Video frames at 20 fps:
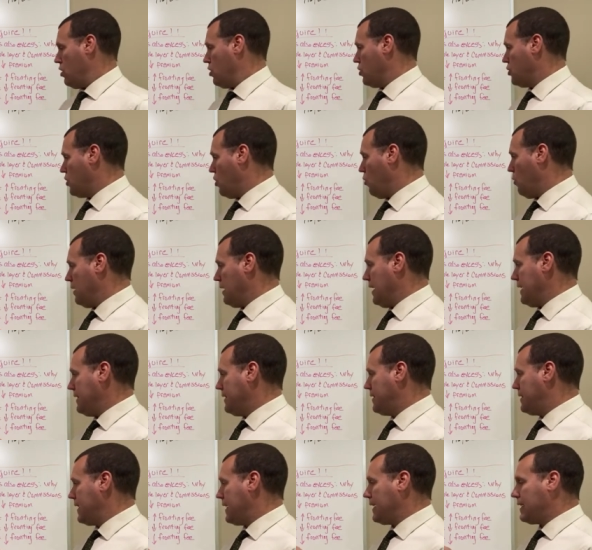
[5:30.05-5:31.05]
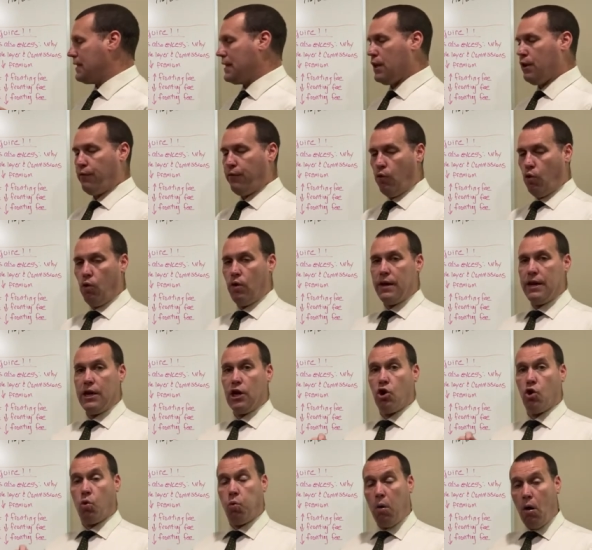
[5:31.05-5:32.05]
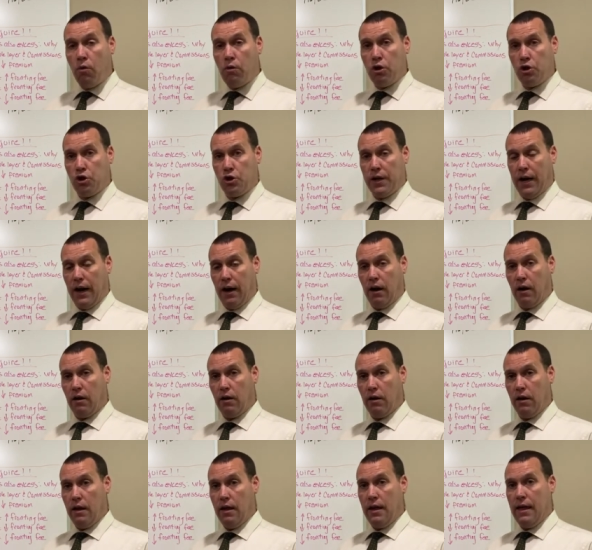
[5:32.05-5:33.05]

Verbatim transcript: So in a 60-40 quota share,